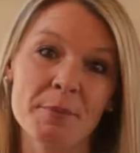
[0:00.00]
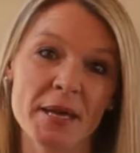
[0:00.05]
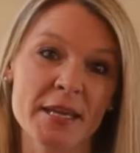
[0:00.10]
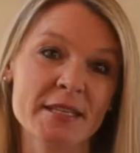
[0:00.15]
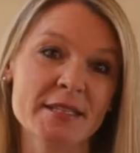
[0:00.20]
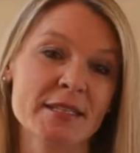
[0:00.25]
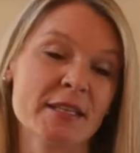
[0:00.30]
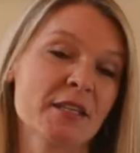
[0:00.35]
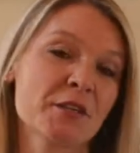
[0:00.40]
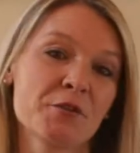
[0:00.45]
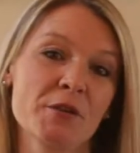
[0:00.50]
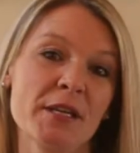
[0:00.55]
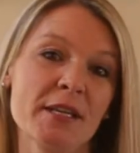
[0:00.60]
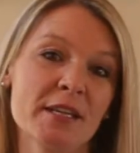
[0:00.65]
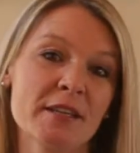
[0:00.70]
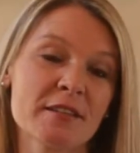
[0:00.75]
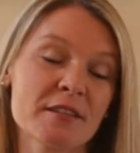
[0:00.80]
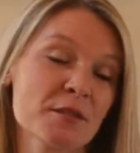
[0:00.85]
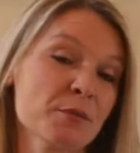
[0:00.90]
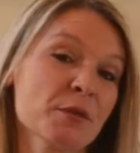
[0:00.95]
base
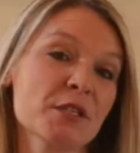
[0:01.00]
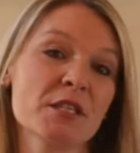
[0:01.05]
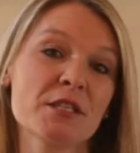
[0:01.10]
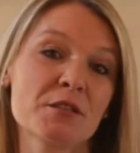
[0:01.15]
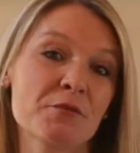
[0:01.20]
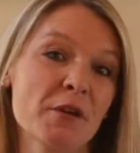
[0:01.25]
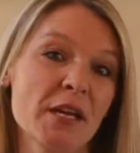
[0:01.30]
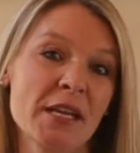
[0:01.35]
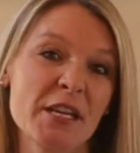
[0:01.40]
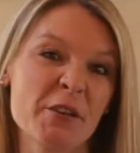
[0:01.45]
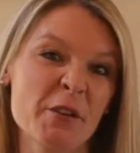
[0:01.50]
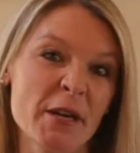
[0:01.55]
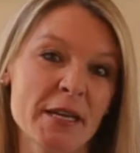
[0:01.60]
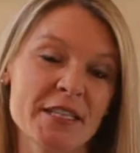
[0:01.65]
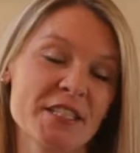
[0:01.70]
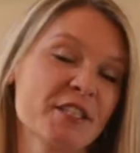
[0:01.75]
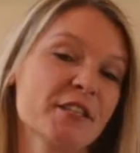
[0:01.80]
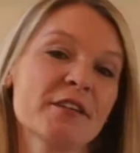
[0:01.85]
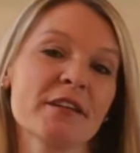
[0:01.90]
ingredients, which is really great.